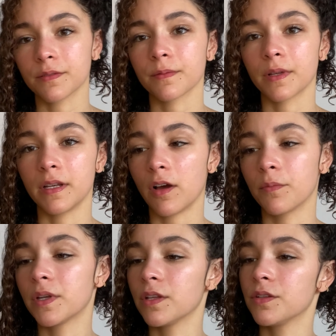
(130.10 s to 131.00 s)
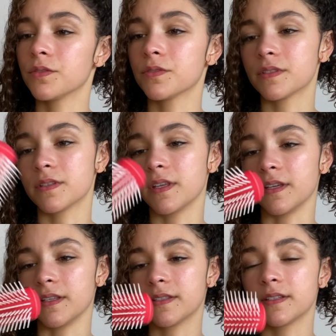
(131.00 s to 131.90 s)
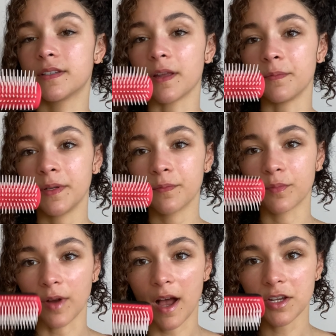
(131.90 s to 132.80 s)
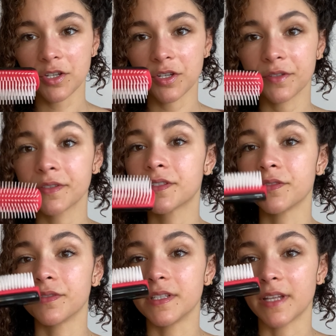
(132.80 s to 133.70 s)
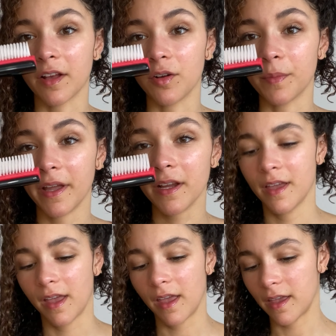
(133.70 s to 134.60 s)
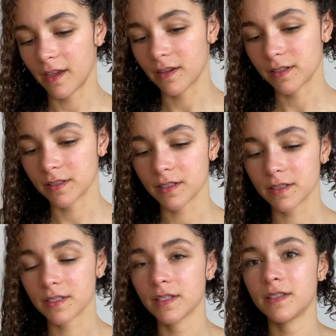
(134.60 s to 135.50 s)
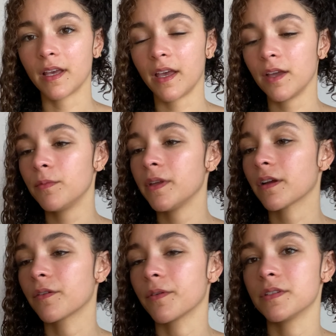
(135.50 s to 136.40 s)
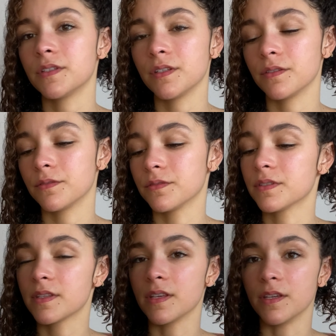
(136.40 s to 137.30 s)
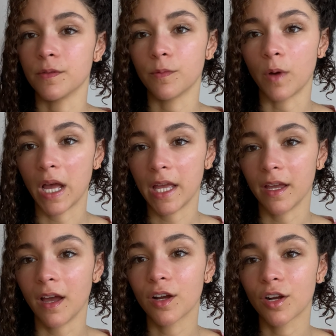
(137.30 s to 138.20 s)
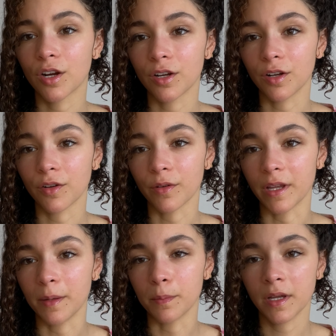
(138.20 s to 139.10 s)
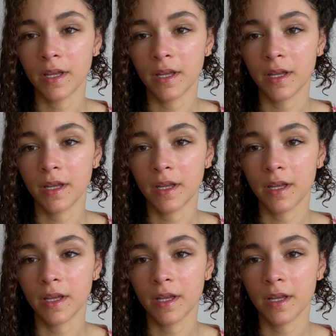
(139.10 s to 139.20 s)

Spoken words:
Right now I'm gonna use this denman brush to detangle my hair. And today we are going to use the Way Curl Cream.